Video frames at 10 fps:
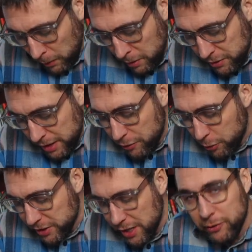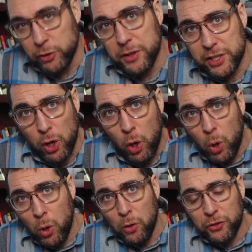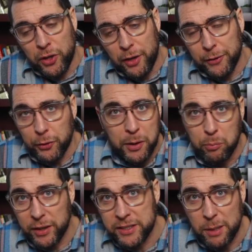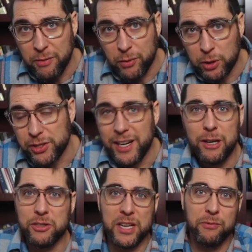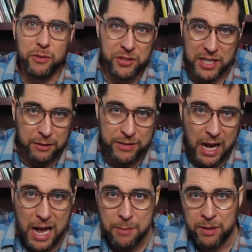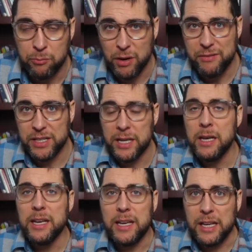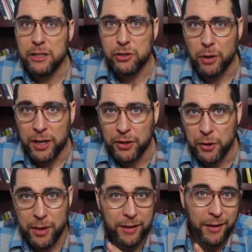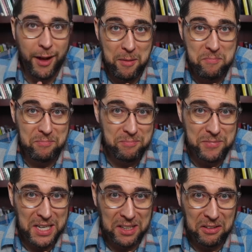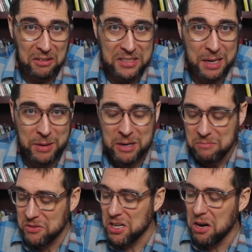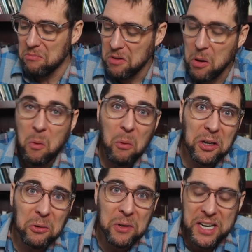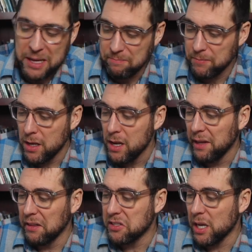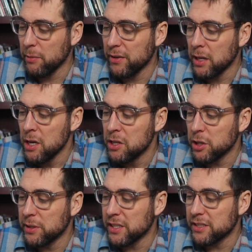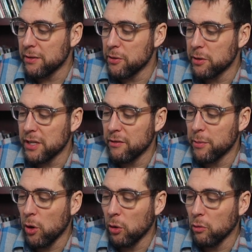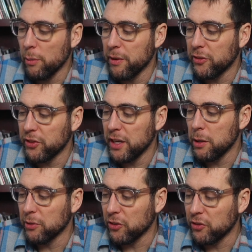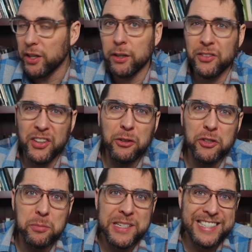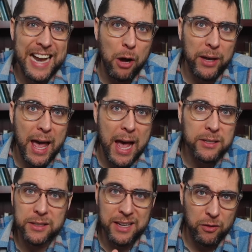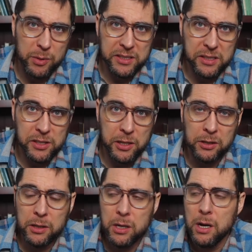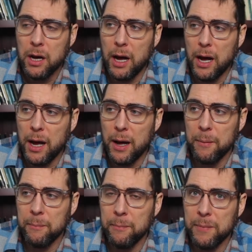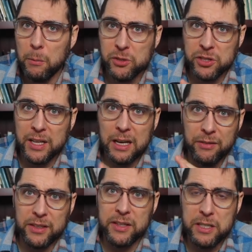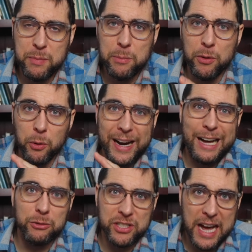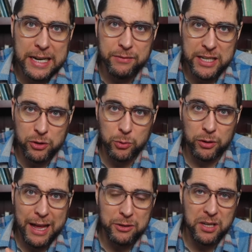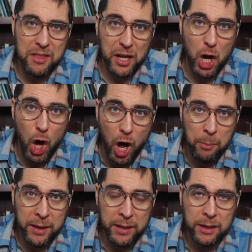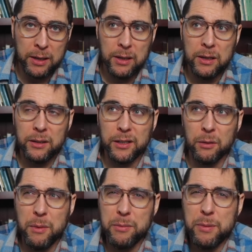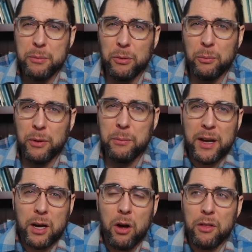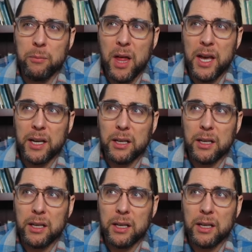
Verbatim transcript: 737. So this is a whole scenario. So he brings up a verse, and I understand for the sake of time and brevity, he's trying to do that. Now I'm taking a long time here, so we're gonna read it at least some of it. So he says, 737, behold, a woman of the city was a sinner. Sinner just means an outcast because everybody's a sinner. Um, that was just kind of like these people that were outside of Israel, outside the common you know maybe people we might call them like